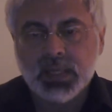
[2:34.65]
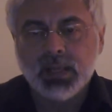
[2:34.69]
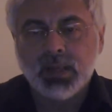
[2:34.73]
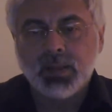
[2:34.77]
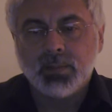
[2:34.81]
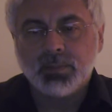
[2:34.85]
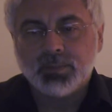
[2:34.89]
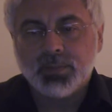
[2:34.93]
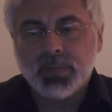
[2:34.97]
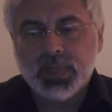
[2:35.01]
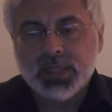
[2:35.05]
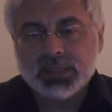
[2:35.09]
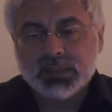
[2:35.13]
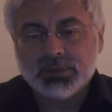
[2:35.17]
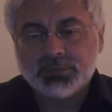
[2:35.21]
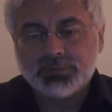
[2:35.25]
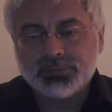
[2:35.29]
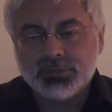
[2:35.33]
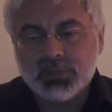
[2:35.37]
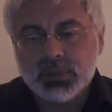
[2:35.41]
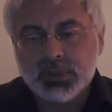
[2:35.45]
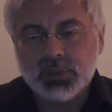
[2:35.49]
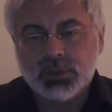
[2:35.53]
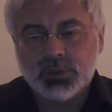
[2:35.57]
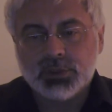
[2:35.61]
My
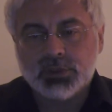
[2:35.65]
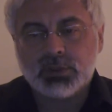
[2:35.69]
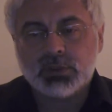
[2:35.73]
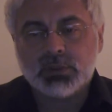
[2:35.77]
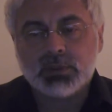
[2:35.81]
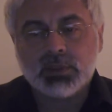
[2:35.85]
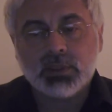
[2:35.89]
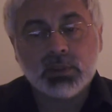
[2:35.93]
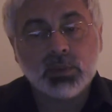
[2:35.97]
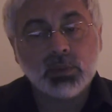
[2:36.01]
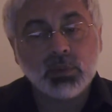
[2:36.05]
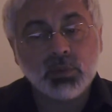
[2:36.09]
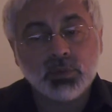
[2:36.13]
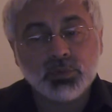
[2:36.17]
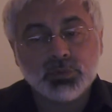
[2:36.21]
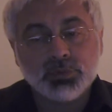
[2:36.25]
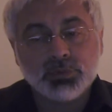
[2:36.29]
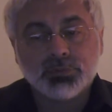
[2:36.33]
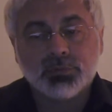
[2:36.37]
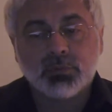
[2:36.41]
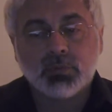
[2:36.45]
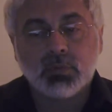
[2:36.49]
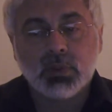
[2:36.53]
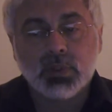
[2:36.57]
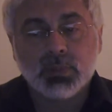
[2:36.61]
definition allows
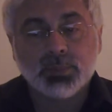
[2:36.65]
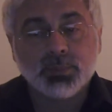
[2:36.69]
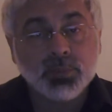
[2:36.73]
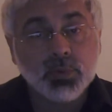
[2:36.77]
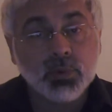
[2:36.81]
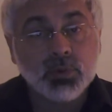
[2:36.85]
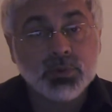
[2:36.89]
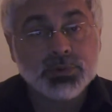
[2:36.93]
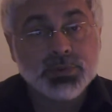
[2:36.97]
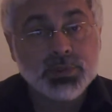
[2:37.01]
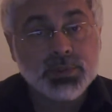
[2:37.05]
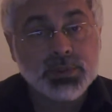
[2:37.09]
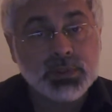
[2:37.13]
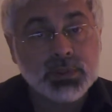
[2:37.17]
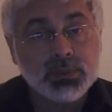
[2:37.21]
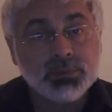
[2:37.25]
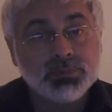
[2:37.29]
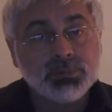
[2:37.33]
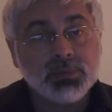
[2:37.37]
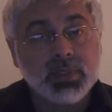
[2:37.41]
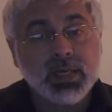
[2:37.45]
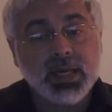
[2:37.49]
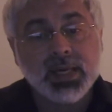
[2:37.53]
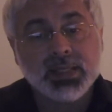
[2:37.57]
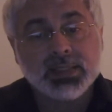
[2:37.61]
for a
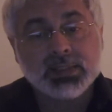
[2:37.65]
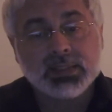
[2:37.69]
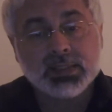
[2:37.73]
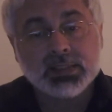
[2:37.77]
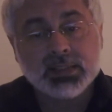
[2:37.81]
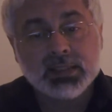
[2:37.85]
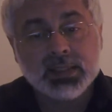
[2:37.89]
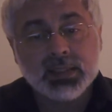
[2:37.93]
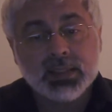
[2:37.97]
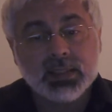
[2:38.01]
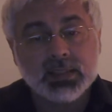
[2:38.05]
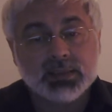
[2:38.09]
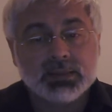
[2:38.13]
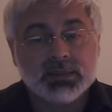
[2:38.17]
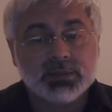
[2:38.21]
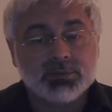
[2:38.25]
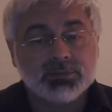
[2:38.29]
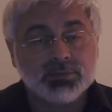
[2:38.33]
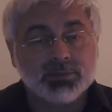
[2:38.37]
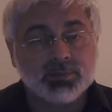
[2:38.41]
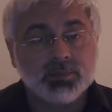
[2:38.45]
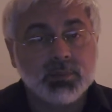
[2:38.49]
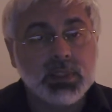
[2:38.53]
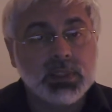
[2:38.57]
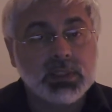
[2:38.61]
positive and a
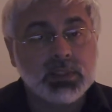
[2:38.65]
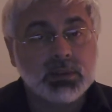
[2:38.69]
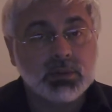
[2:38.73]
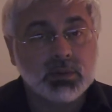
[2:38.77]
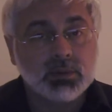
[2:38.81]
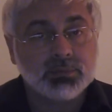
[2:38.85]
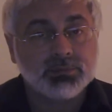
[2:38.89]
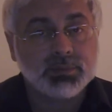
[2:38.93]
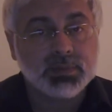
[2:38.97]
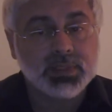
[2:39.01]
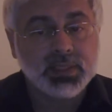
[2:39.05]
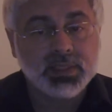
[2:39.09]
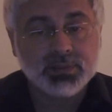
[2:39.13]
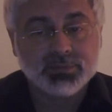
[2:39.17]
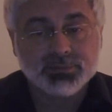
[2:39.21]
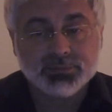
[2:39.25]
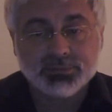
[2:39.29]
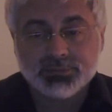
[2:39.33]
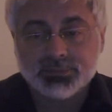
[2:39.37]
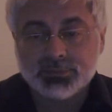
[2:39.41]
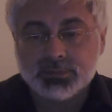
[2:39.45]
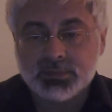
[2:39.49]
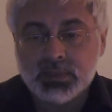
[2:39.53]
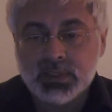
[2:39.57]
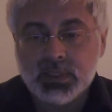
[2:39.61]
negative meaning of
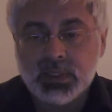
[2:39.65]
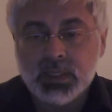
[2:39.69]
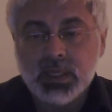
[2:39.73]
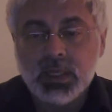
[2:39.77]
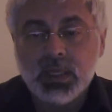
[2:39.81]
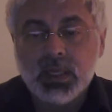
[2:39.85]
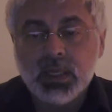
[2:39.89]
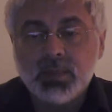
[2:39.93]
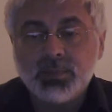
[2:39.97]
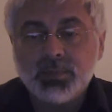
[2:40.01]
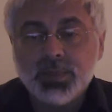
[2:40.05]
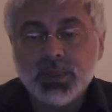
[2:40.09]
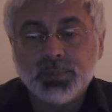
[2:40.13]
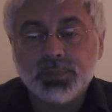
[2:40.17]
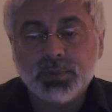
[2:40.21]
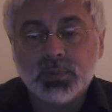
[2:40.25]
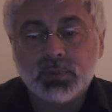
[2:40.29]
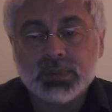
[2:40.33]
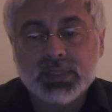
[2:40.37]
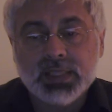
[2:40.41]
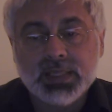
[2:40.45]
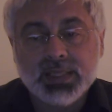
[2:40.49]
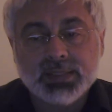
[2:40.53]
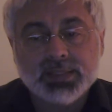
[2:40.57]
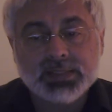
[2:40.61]
life.
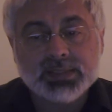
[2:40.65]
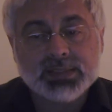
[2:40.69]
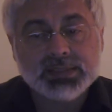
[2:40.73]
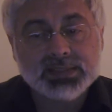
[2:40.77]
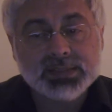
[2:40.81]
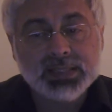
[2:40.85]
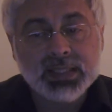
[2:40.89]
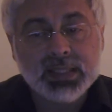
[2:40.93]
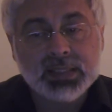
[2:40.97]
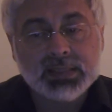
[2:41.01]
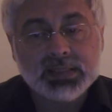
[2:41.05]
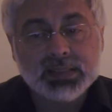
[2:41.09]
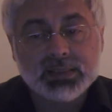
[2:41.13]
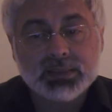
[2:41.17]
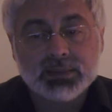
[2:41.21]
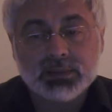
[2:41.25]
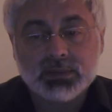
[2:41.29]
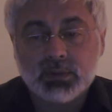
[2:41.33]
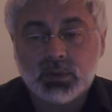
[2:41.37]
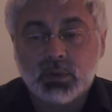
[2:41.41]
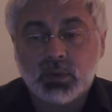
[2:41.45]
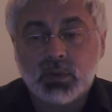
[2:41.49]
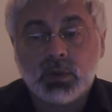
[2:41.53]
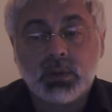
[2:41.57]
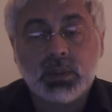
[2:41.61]
People like Stalin
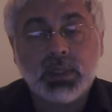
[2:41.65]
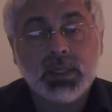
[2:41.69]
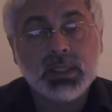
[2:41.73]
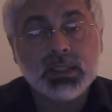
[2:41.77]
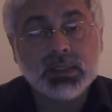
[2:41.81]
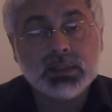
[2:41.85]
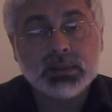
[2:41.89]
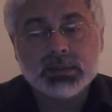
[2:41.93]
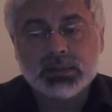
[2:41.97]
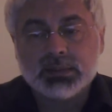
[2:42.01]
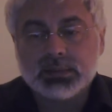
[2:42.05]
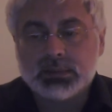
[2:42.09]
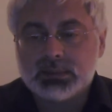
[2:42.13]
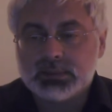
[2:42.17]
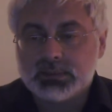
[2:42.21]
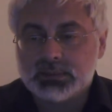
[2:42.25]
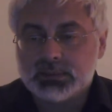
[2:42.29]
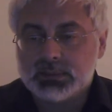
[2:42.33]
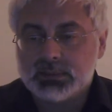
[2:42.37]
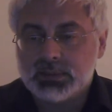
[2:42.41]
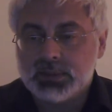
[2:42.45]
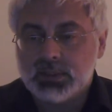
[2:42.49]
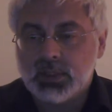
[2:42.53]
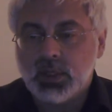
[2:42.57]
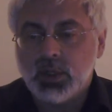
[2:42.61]
or Hitler
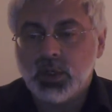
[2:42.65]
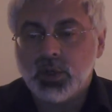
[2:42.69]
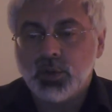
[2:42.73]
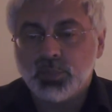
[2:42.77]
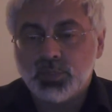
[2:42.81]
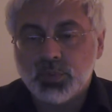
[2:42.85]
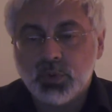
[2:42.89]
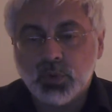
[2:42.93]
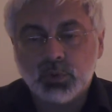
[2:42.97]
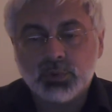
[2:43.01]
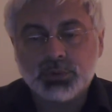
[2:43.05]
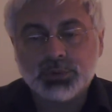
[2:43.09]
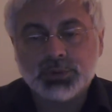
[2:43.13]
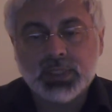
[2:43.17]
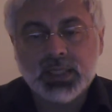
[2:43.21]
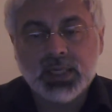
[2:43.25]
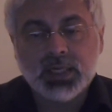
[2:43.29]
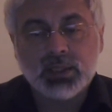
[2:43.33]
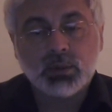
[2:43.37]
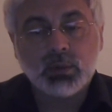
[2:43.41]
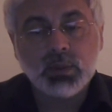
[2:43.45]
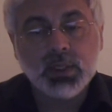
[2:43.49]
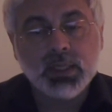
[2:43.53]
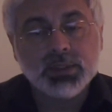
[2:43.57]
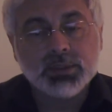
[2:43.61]
brought a
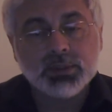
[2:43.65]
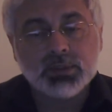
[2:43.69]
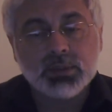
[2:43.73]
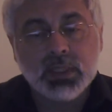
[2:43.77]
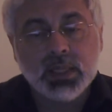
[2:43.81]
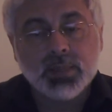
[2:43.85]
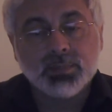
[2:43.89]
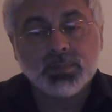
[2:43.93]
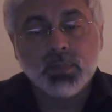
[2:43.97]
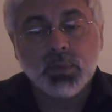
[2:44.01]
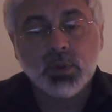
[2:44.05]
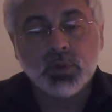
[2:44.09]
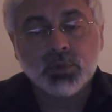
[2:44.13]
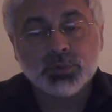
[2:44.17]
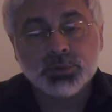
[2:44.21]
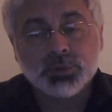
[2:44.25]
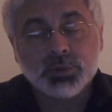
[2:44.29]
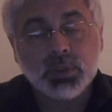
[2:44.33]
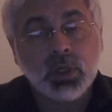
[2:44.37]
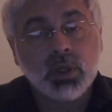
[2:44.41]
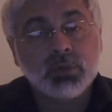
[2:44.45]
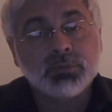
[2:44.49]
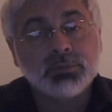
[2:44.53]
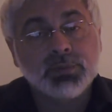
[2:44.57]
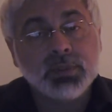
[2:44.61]
greater amount
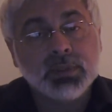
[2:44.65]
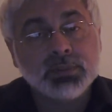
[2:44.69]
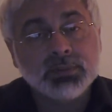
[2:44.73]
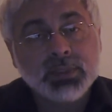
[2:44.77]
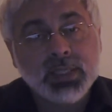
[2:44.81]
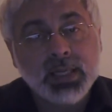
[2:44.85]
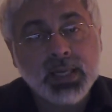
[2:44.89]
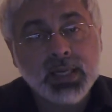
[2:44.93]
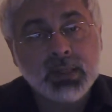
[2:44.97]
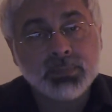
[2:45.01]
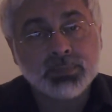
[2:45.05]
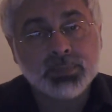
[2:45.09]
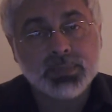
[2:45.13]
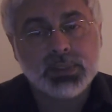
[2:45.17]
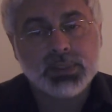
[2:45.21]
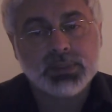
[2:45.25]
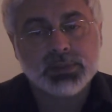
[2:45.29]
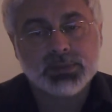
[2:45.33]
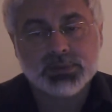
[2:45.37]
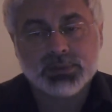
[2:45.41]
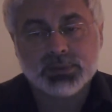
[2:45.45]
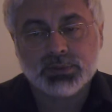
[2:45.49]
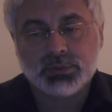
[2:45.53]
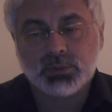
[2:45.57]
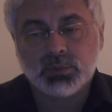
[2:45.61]
of
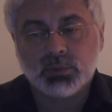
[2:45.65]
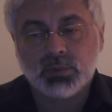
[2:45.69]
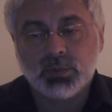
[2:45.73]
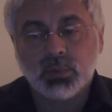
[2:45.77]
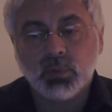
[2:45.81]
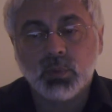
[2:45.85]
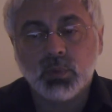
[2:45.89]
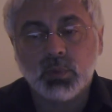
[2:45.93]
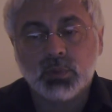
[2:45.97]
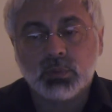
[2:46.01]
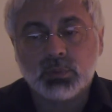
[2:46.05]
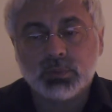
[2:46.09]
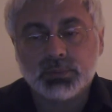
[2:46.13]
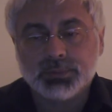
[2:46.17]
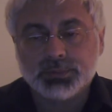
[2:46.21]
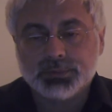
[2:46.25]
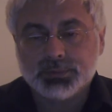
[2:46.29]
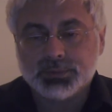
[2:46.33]
unhappiness to the world.